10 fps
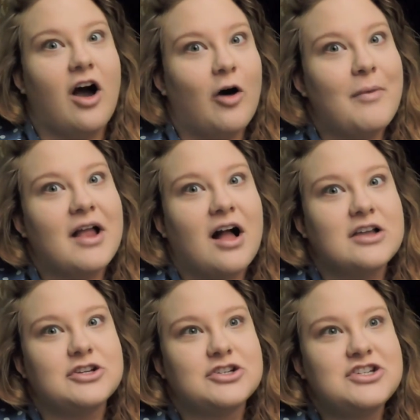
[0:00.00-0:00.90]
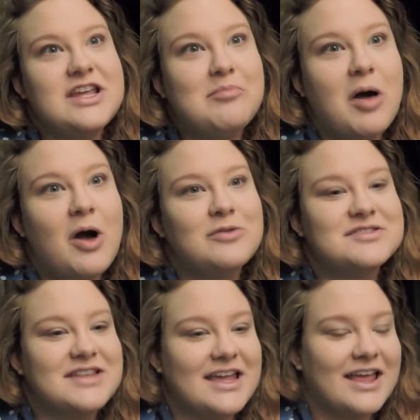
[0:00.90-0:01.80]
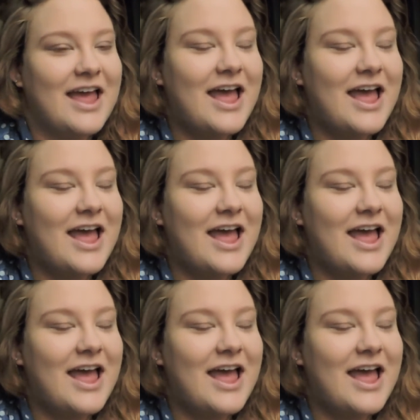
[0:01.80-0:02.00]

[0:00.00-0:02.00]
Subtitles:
oh my god, your cheekbones, like